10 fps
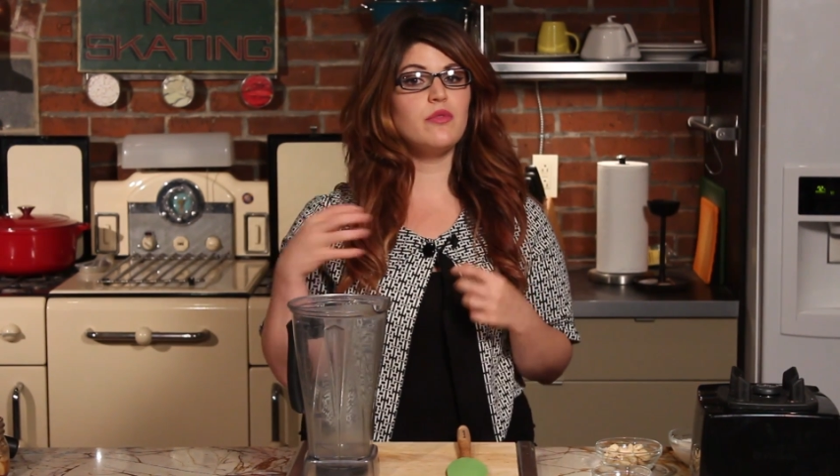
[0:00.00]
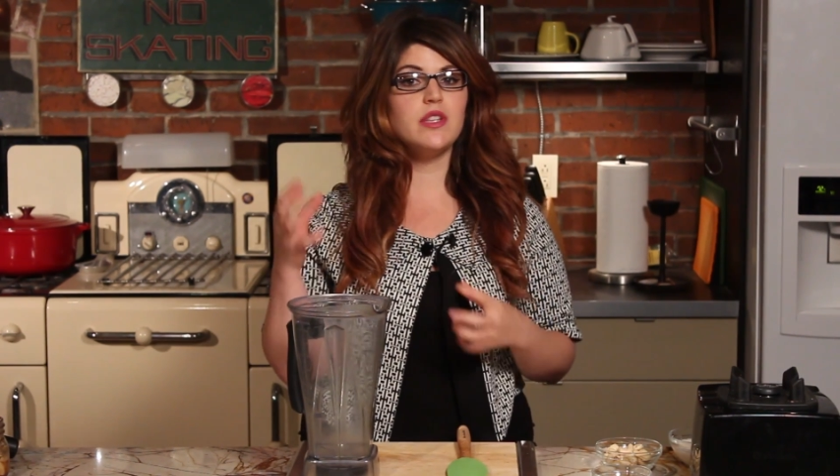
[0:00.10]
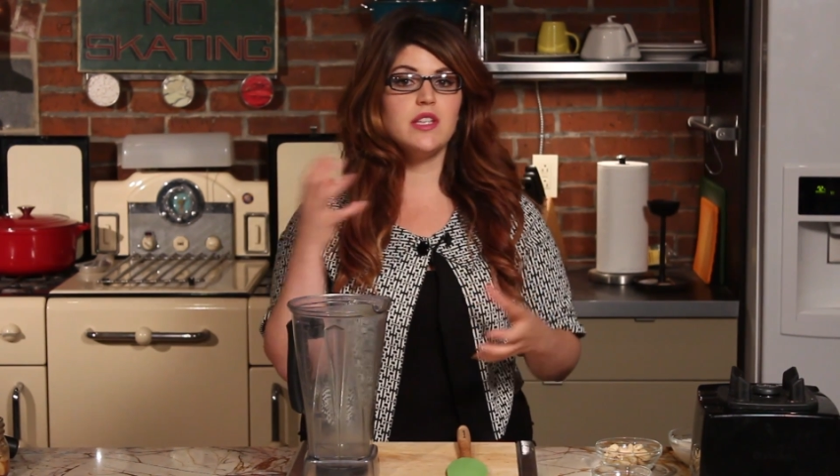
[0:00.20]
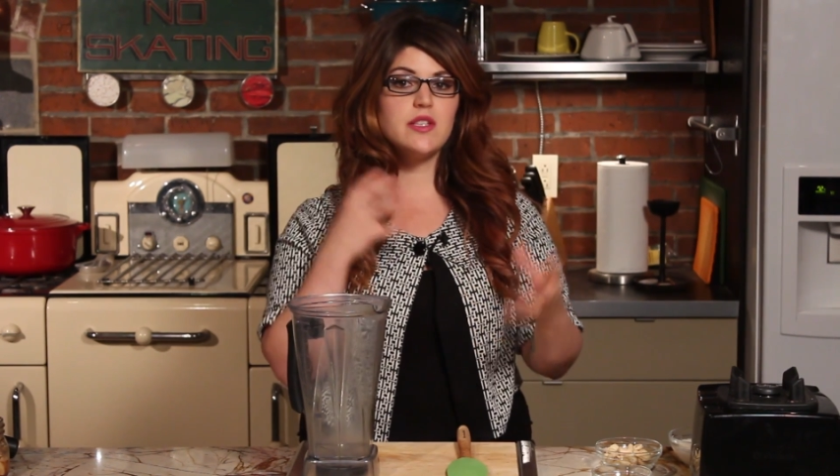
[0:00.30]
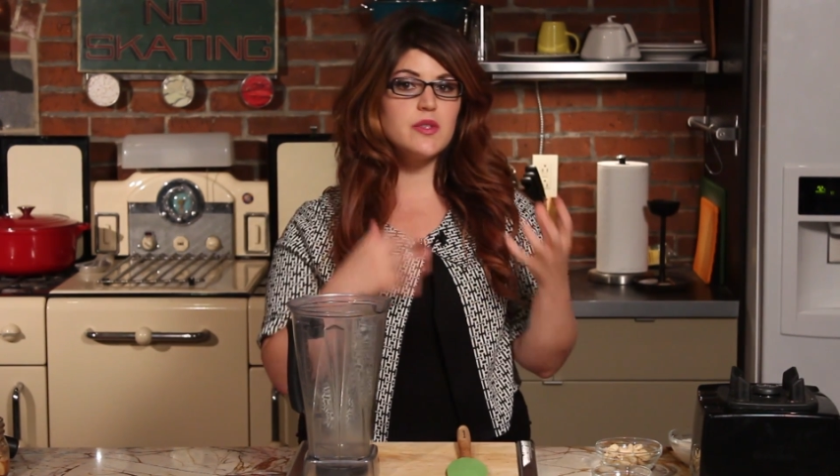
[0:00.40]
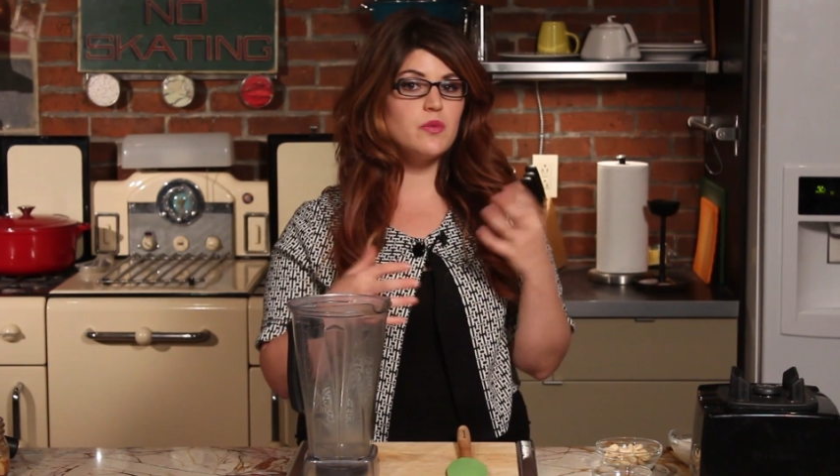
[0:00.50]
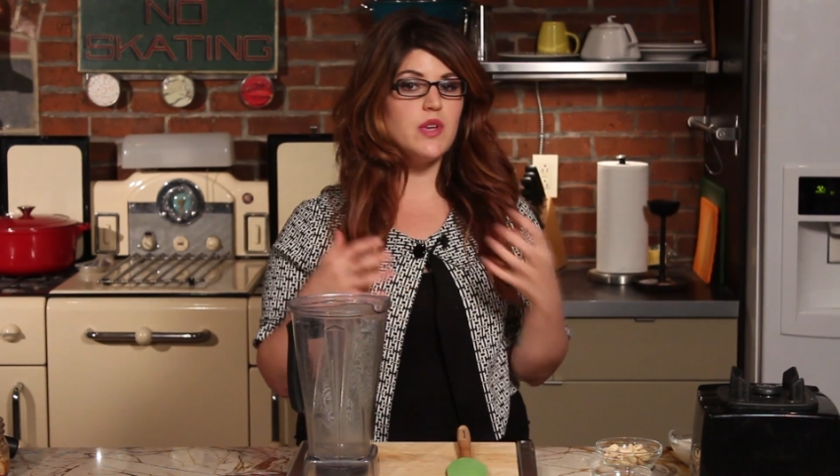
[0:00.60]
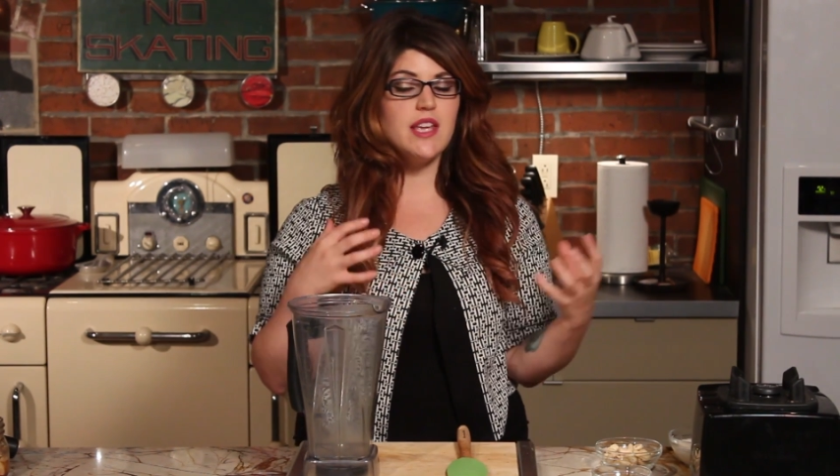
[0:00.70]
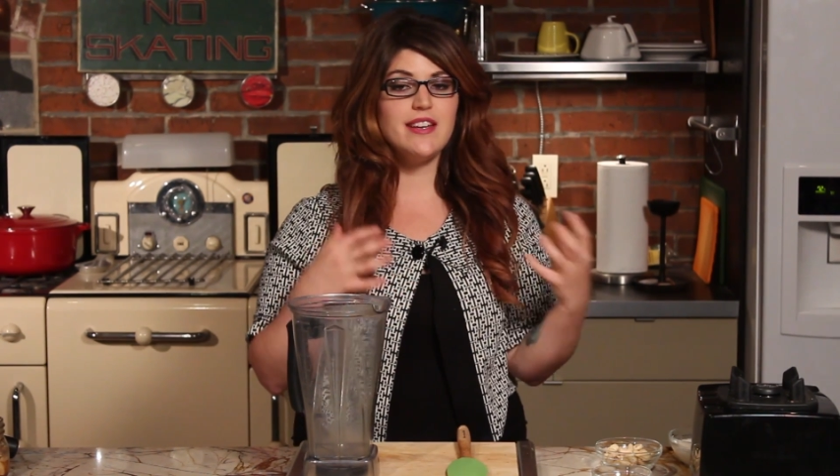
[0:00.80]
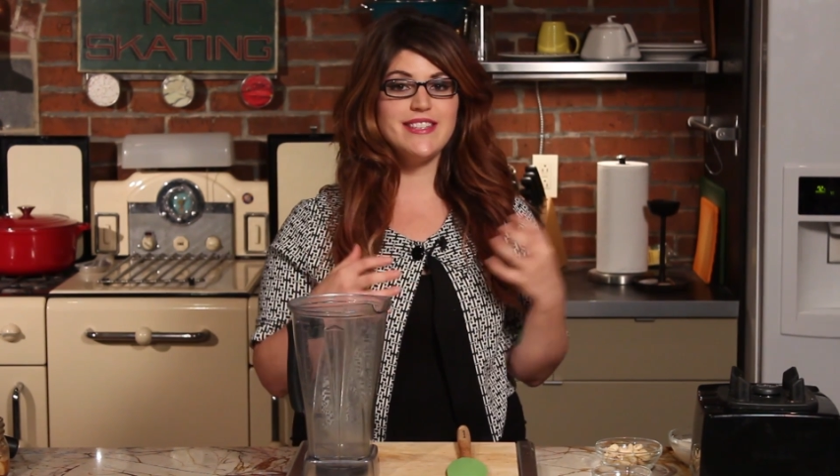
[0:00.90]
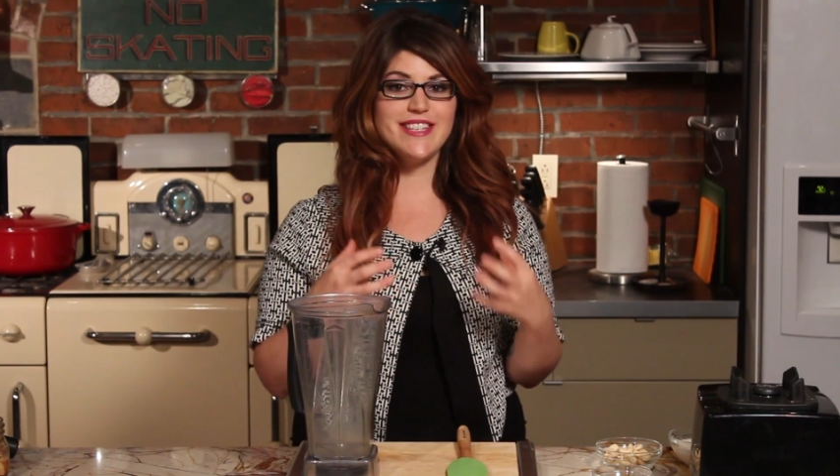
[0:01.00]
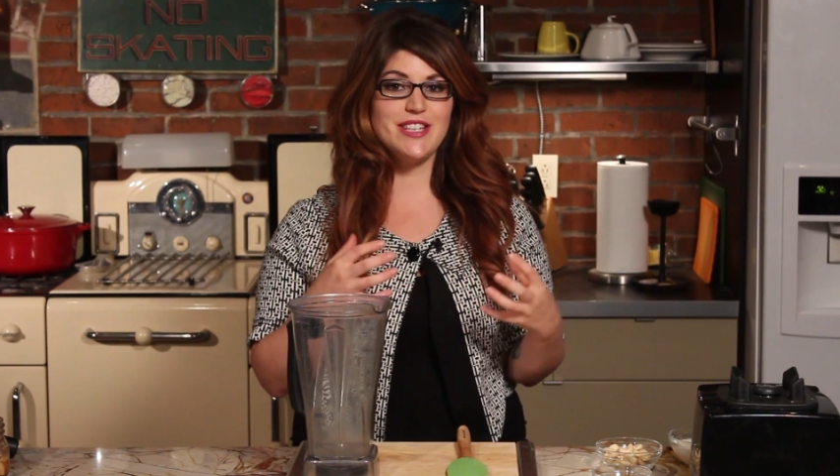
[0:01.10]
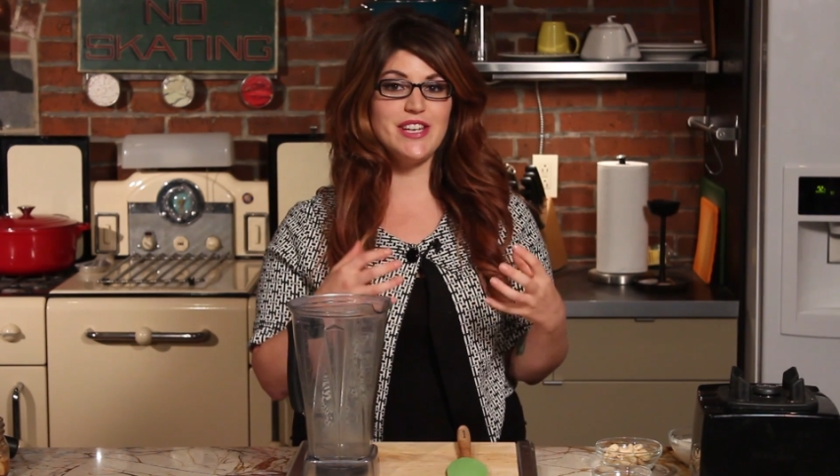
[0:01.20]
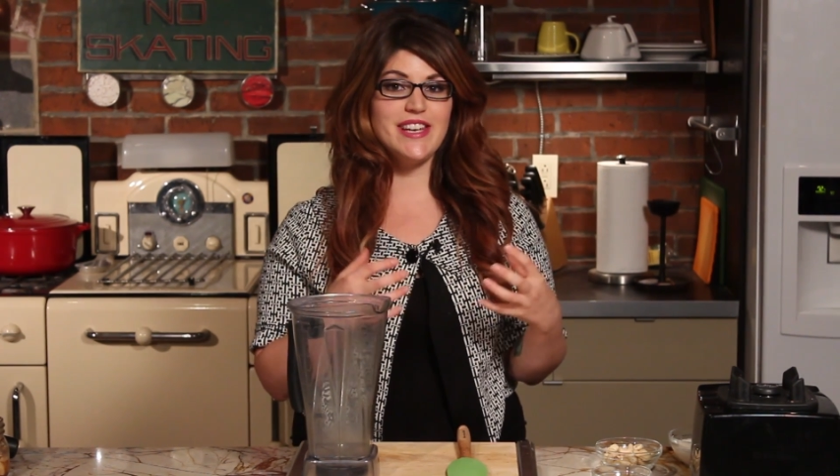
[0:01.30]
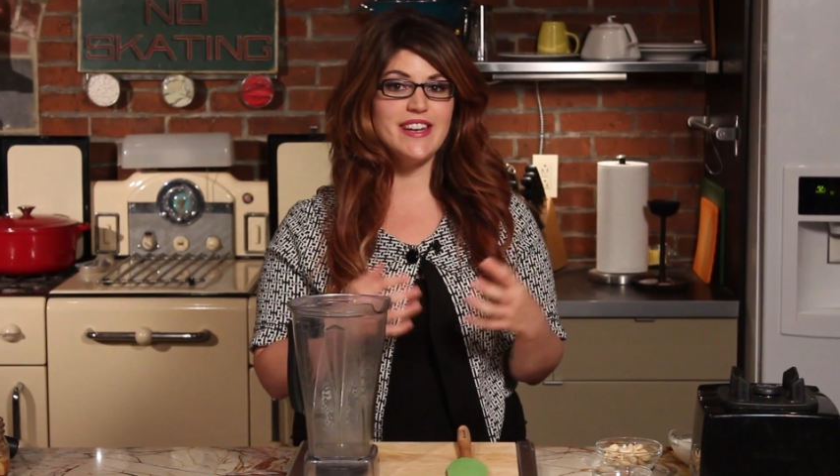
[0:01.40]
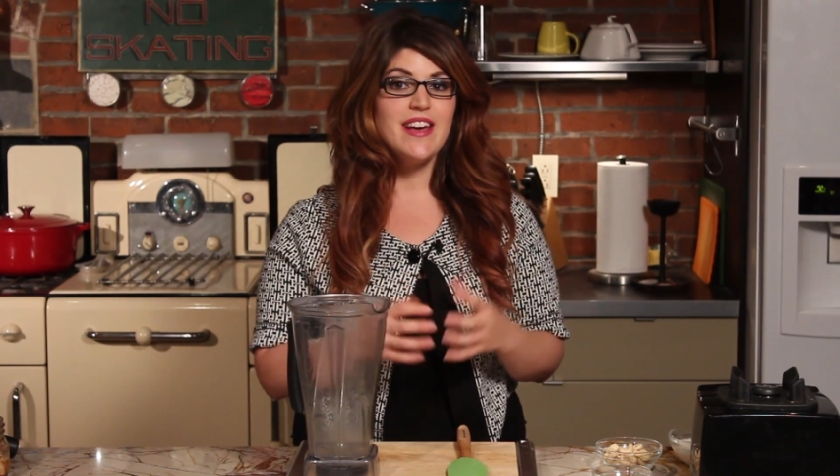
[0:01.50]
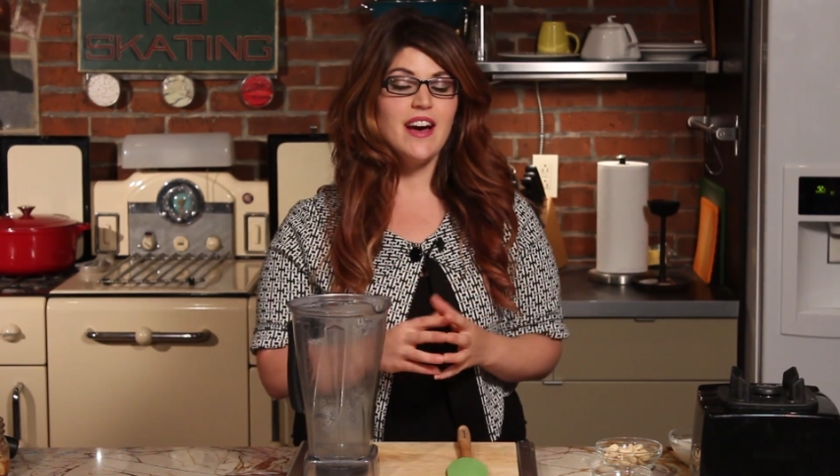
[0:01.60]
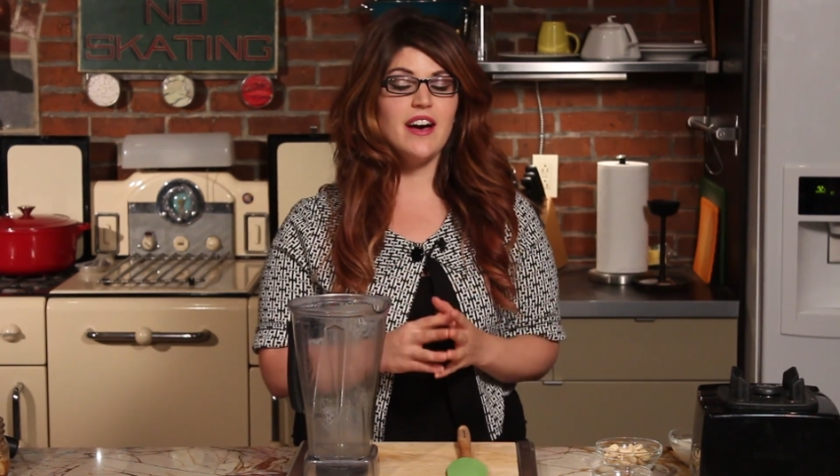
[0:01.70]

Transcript: really sweet addition